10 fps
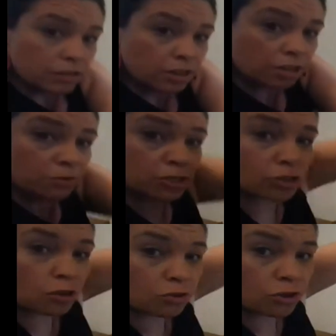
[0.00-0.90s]
There was
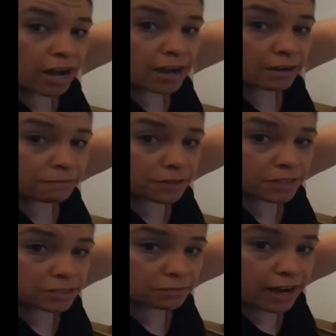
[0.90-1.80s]
no credit for
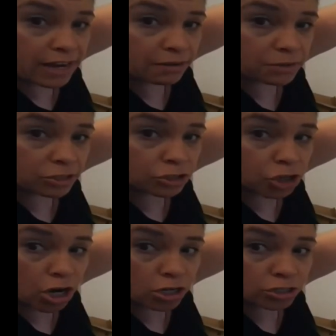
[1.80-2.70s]
this rate. It was a
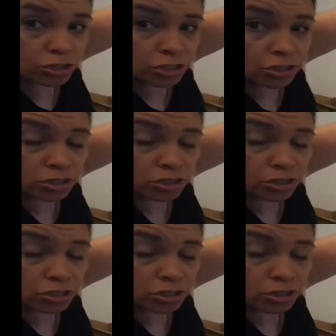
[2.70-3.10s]
charge.